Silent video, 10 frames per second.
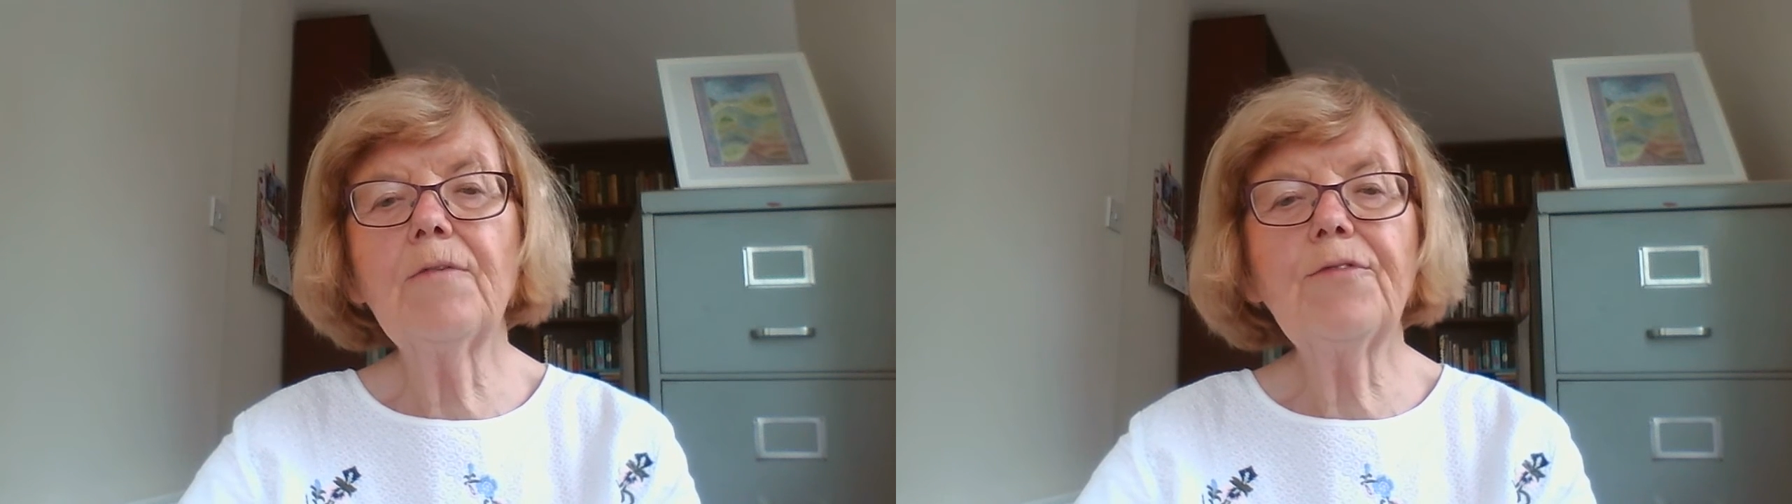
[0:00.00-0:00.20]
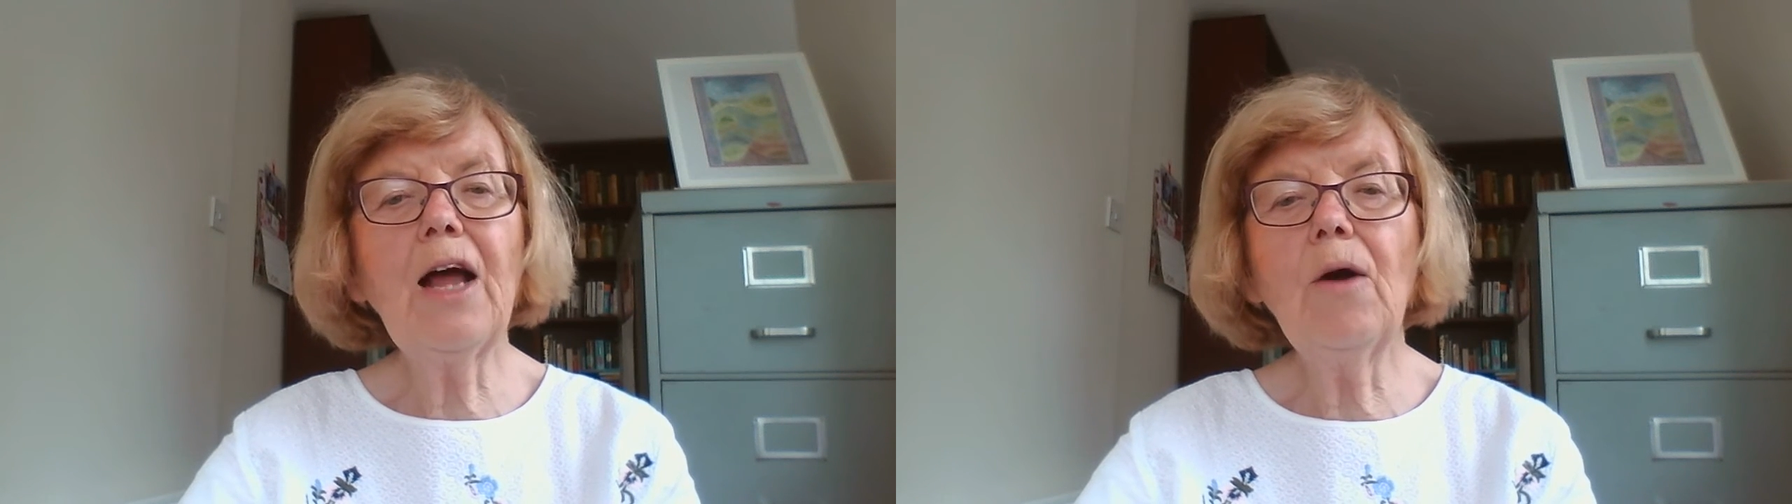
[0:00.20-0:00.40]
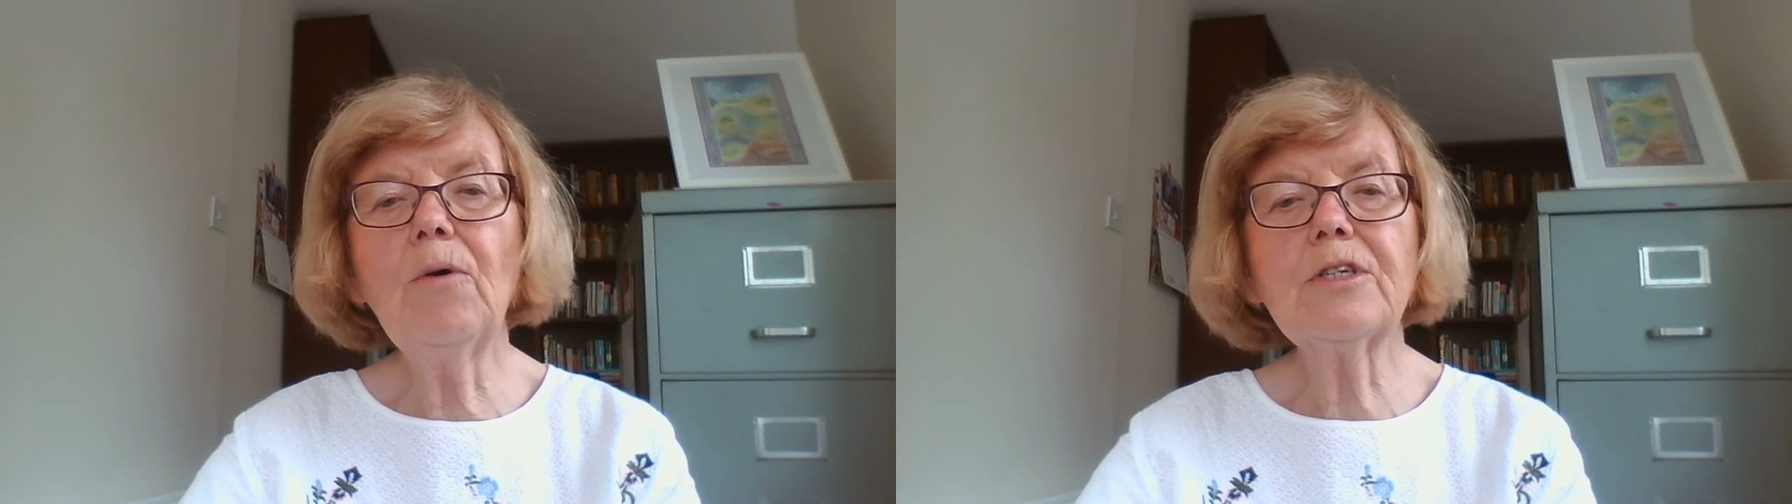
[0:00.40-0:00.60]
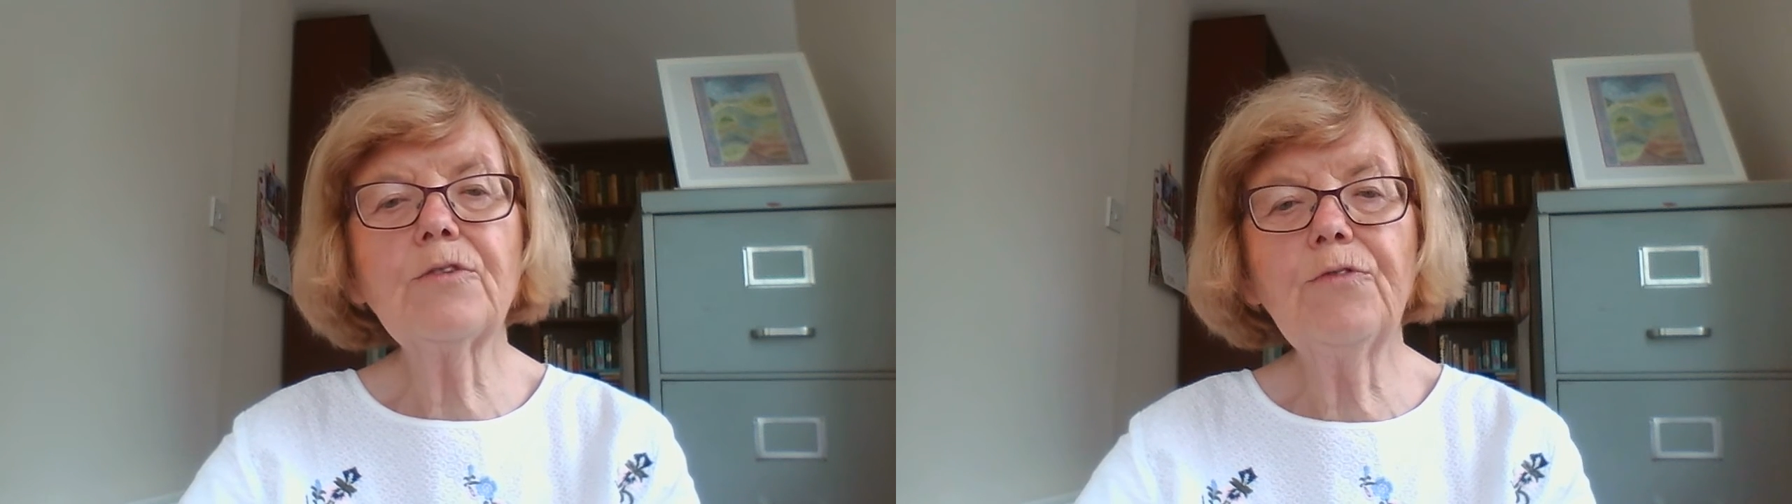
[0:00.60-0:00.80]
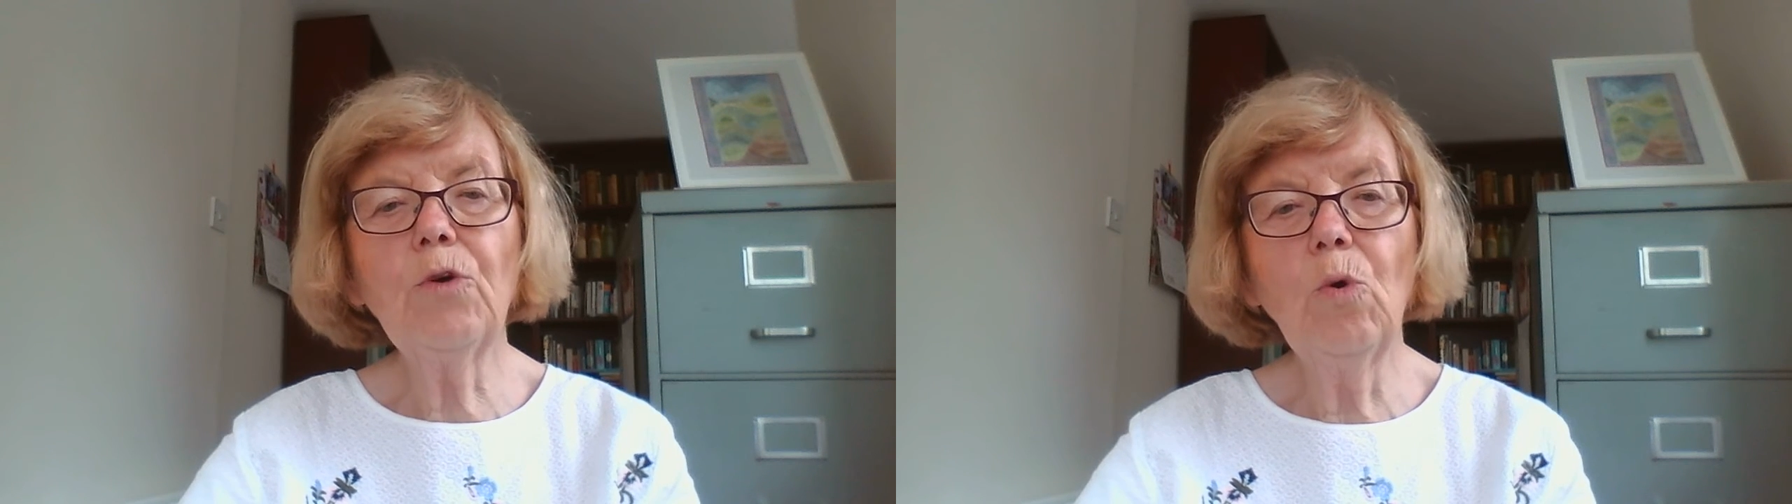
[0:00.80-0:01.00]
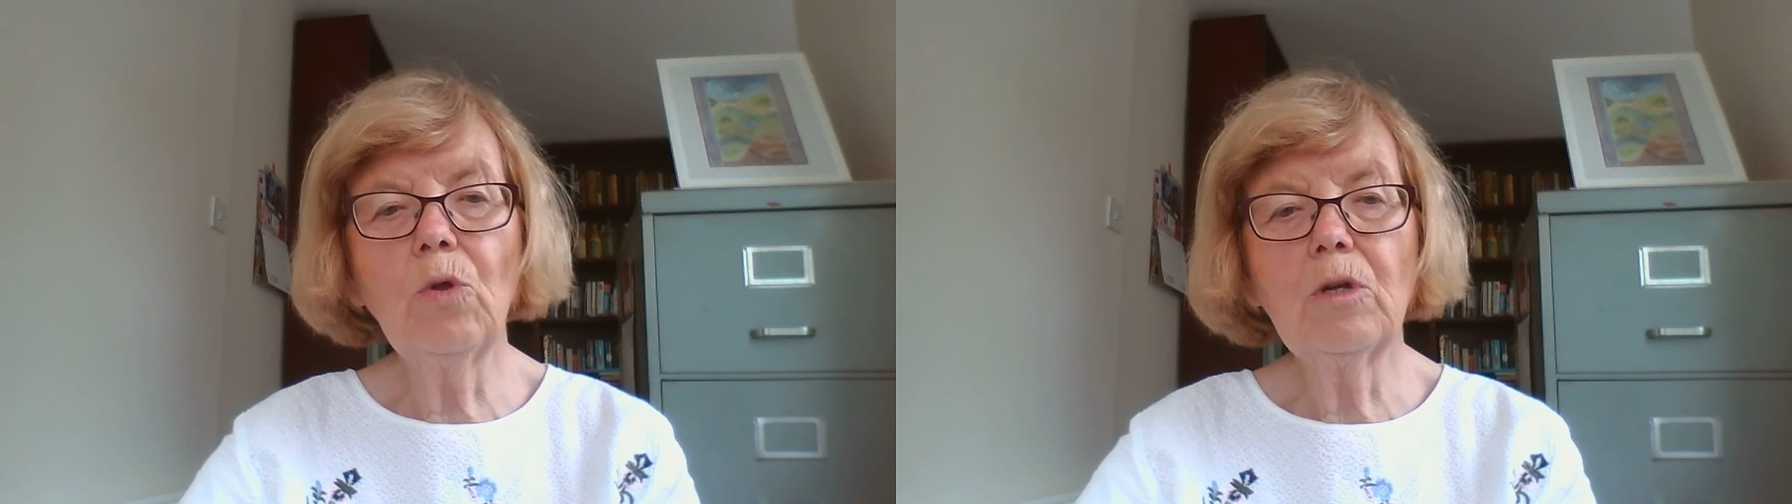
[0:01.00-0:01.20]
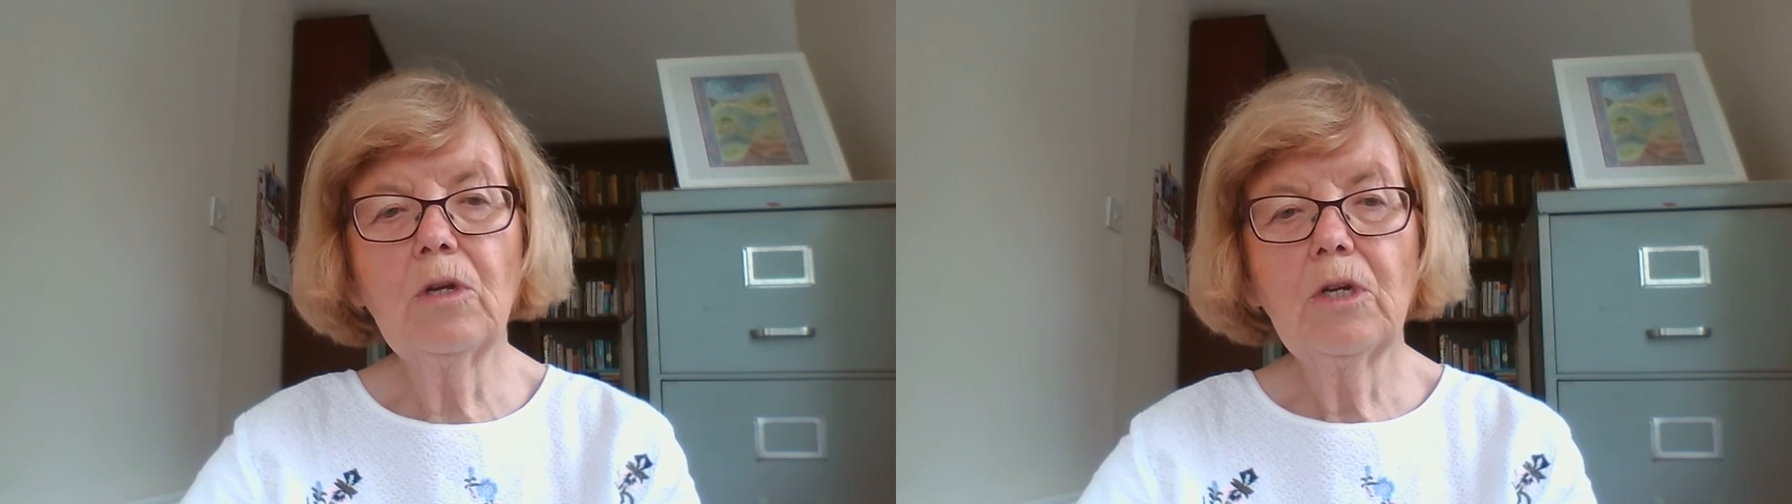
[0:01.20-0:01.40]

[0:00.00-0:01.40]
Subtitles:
flowers fall,